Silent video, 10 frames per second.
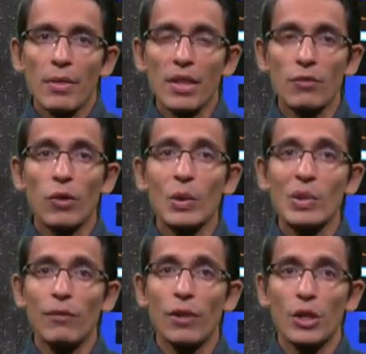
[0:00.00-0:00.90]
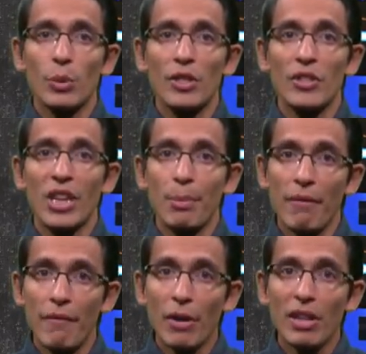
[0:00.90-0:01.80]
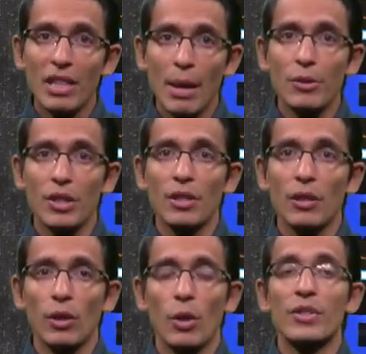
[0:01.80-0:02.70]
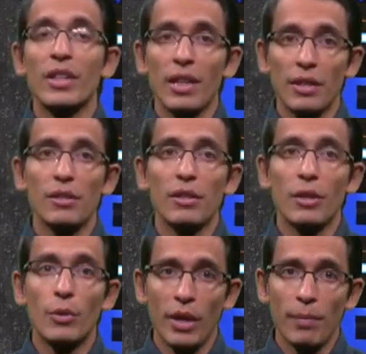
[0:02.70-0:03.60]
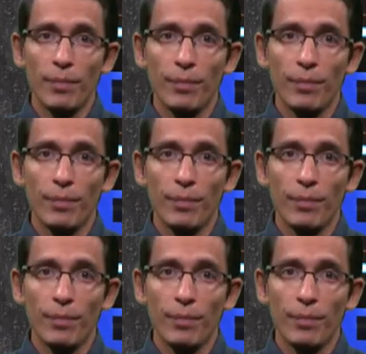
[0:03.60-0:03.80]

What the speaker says: These frequency fluctuations can be very damaging to the loads connected to the grid.